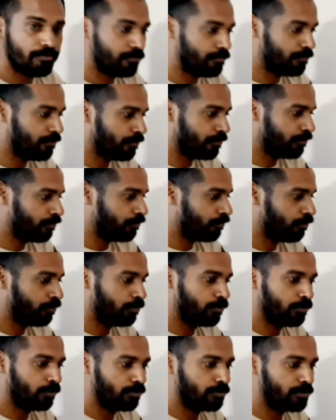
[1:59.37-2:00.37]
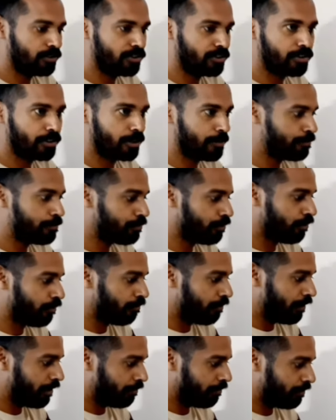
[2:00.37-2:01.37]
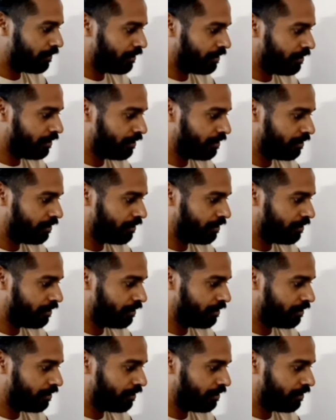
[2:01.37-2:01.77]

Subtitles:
few strips of paper.